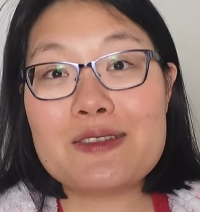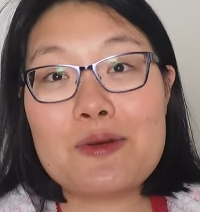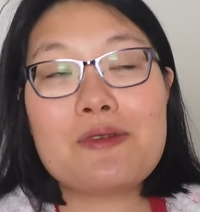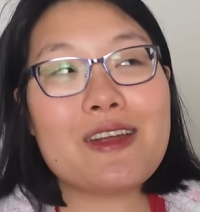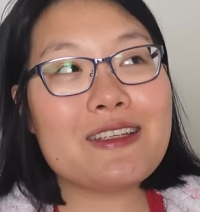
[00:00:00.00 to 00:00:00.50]
It's
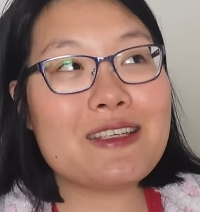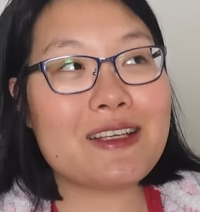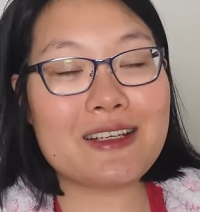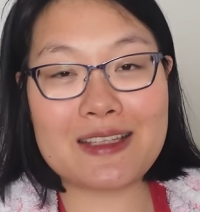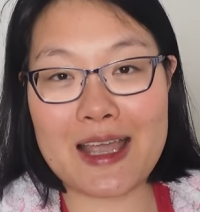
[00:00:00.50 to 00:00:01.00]
so crazy
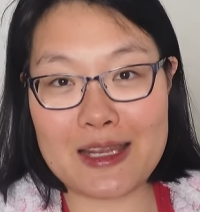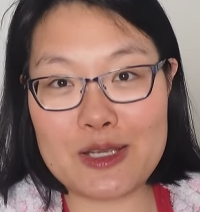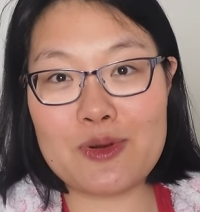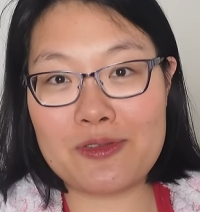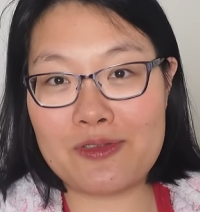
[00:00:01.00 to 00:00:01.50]
because I
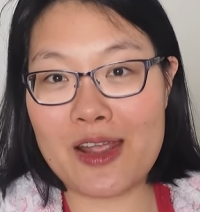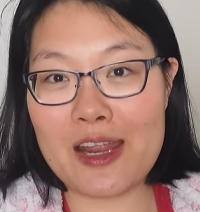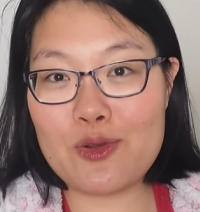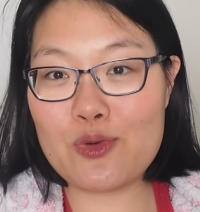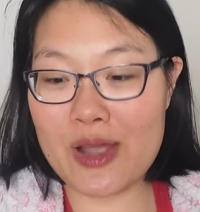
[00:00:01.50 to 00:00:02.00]
knew a
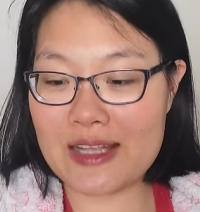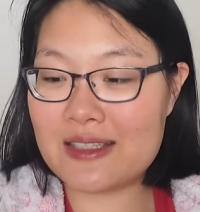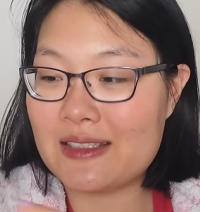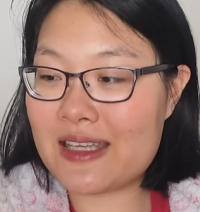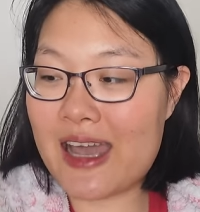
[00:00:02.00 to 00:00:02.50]
friend who has
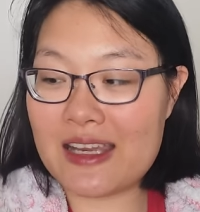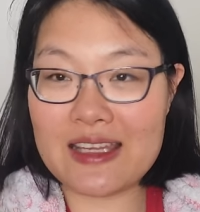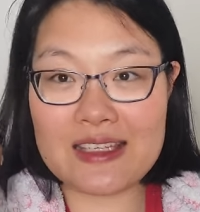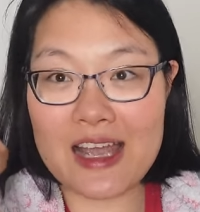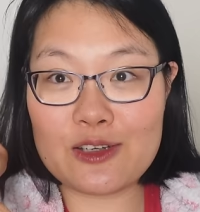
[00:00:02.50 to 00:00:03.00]
a tiny
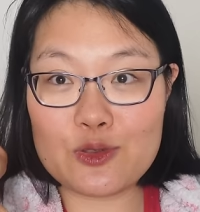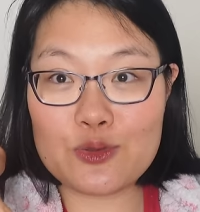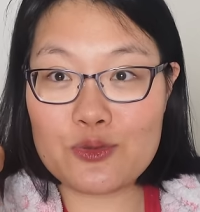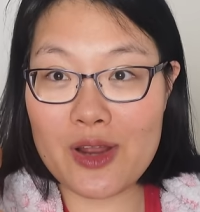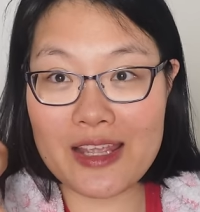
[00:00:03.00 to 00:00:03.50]

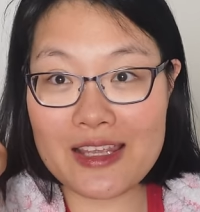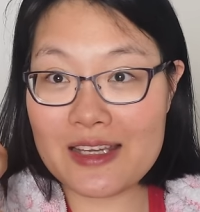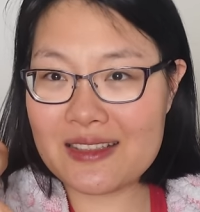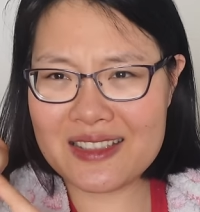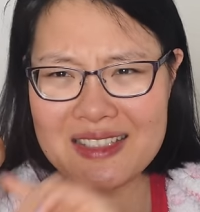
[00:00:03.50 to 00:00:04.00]
tattoo right
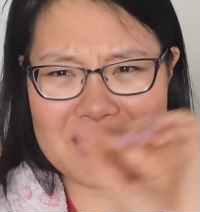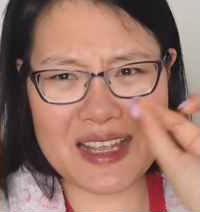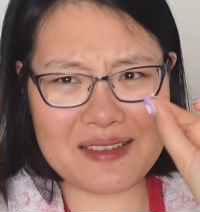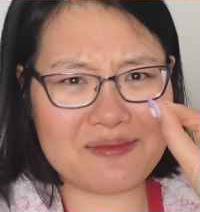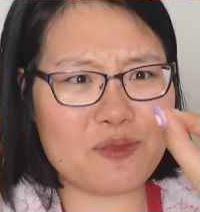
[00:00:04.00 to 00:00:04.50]
here, just
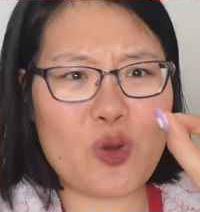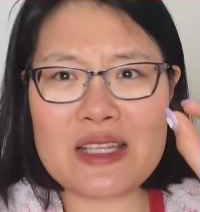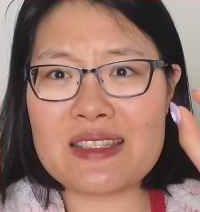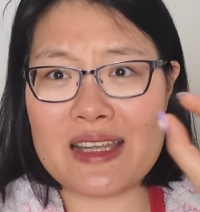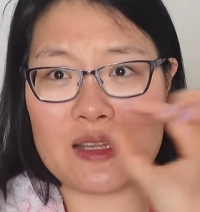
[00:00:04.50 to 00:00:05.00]
like one
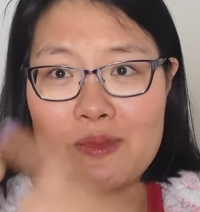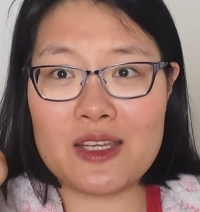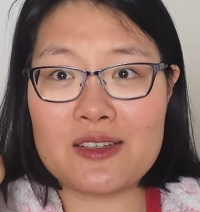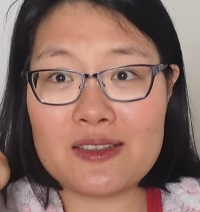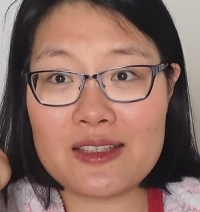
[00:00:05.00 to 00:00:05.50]

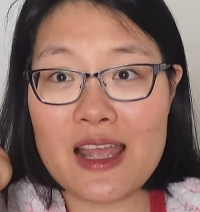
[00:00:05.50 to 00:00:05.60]
centimeters.